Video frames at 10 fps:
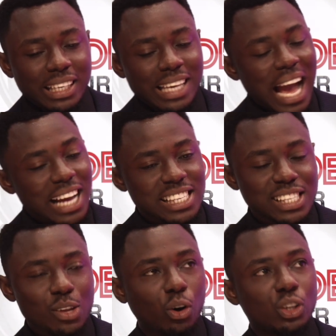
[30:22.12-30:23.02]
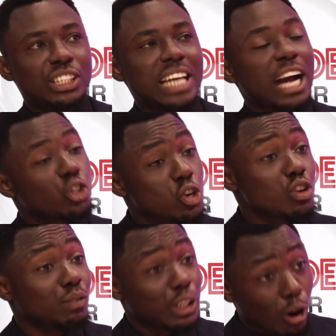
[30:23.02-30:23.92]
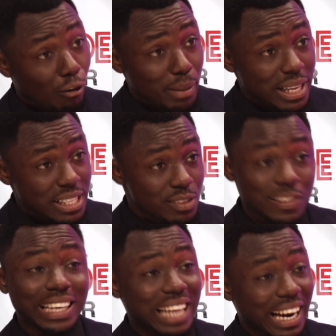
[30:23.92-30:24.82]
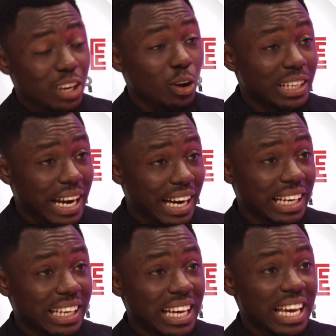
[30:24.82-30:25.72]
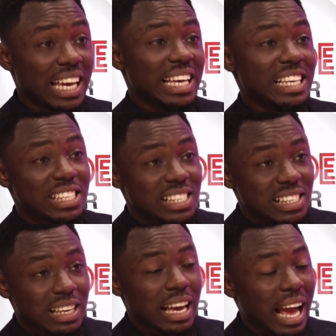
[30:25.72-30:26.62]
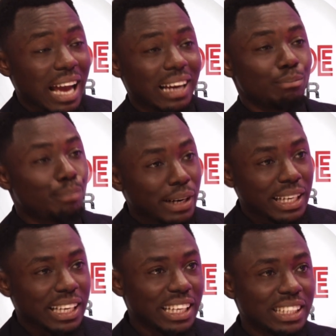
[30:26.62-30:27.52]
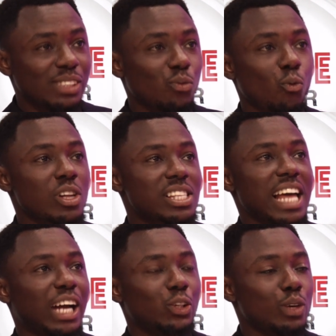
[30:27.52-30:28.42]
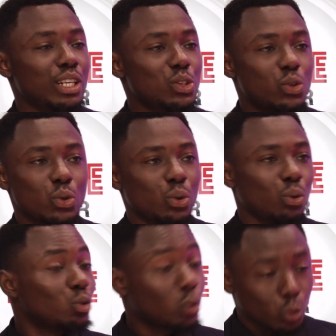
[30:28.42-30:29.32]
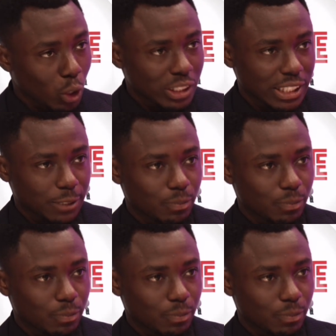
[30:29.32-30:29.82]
acting or the actions of the government, whether directly or indirectly, is bringing what they are doing to nothing.